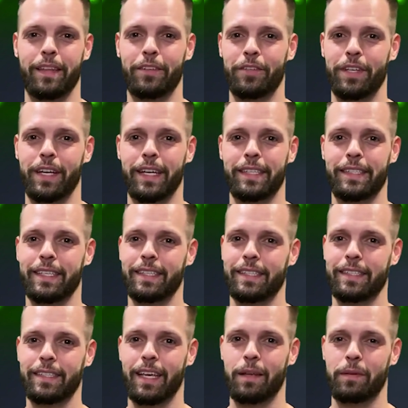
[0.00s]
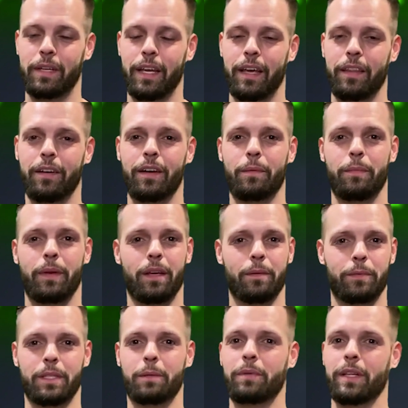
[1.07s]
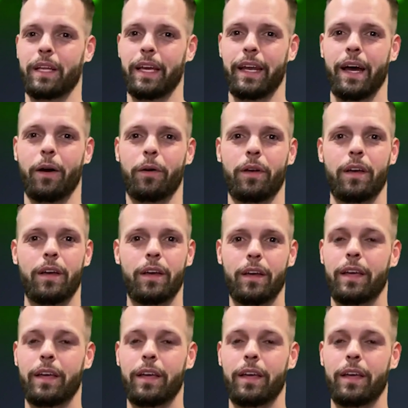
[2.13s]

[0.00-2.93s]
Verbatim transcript: that you guys get this game together and be able to play it out